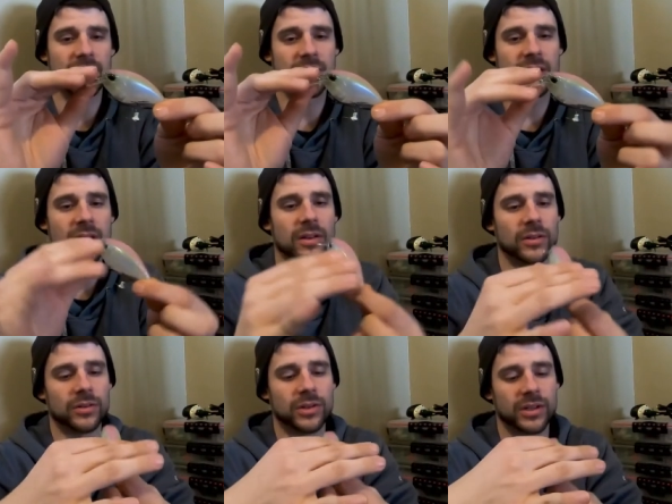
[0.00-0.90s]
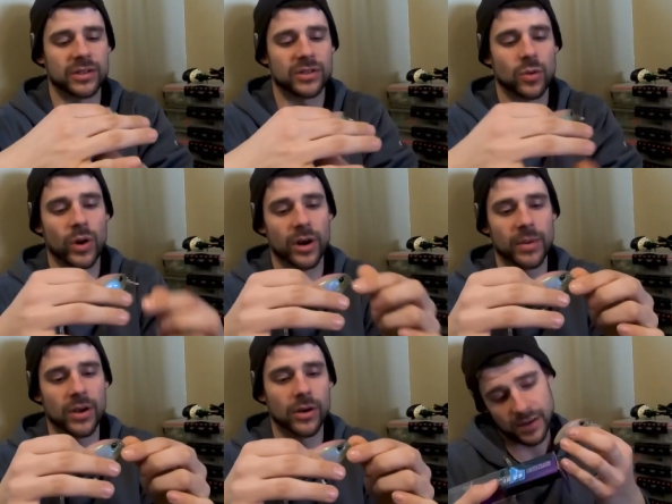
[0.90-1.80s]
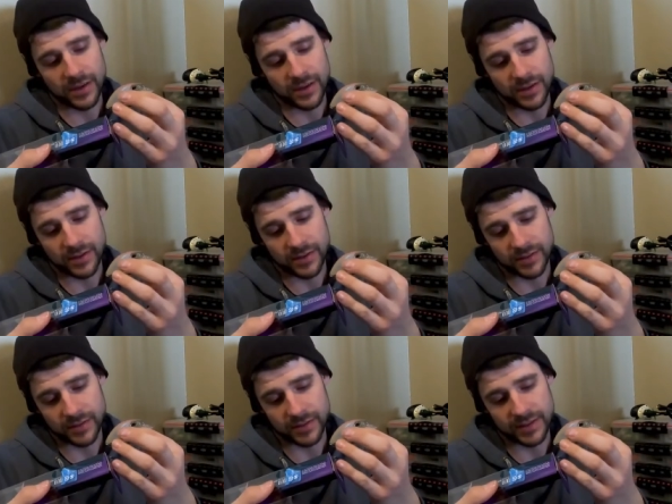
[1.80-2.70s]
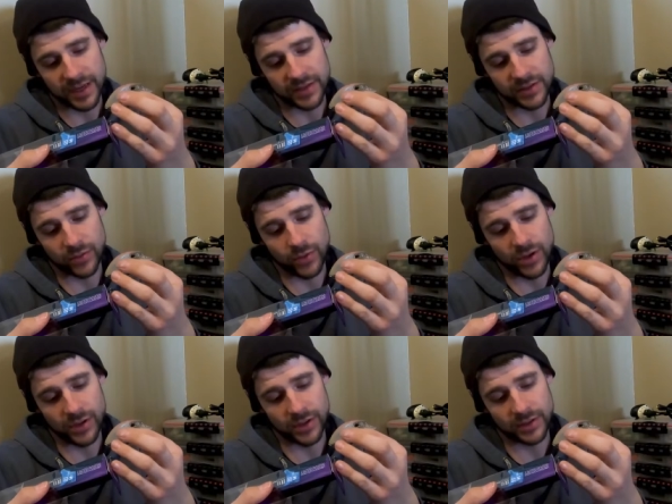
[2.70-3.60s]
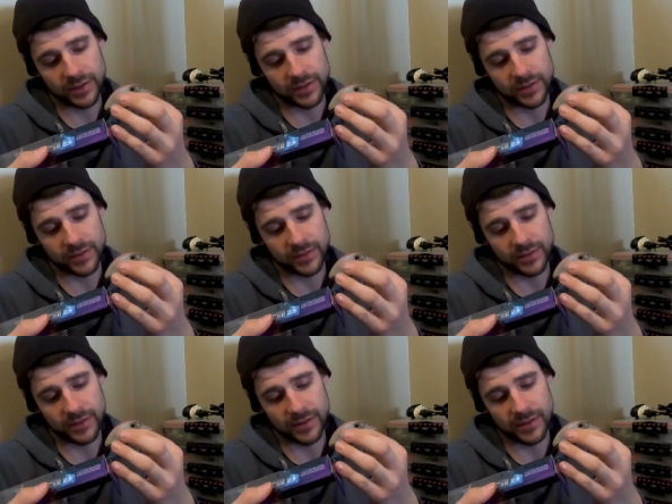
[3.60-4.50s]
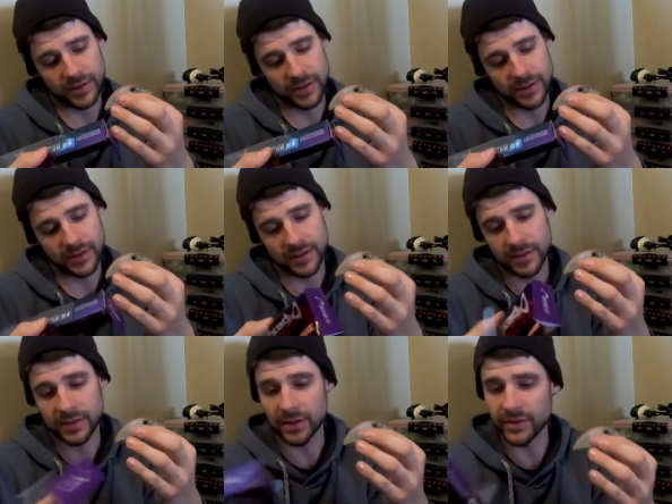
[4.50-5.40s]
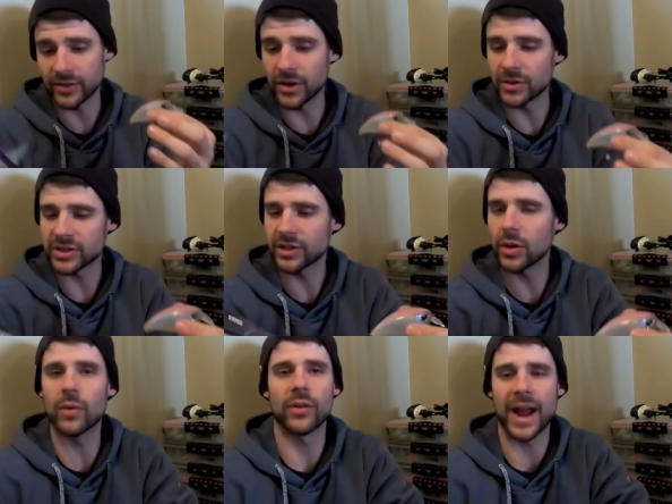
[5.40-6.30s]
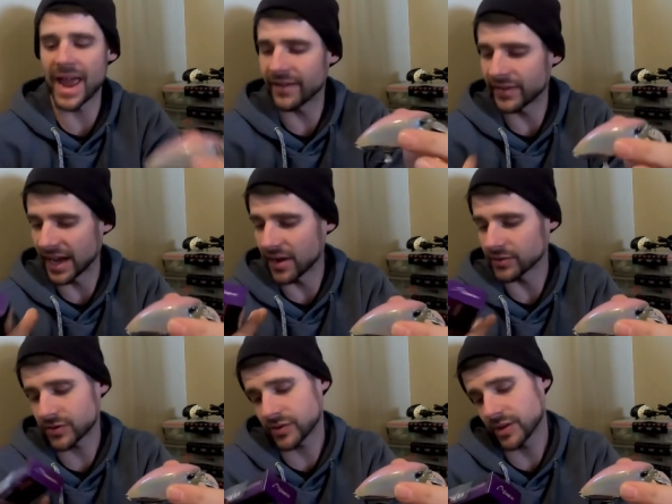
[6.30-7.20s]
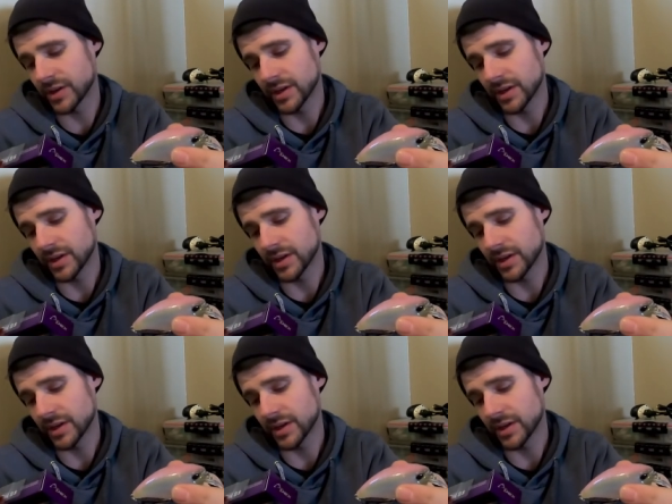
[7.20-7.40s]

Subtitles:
a killer looking square bill. Size 2 hooks. Don't even know. It's a little over a half an ounce.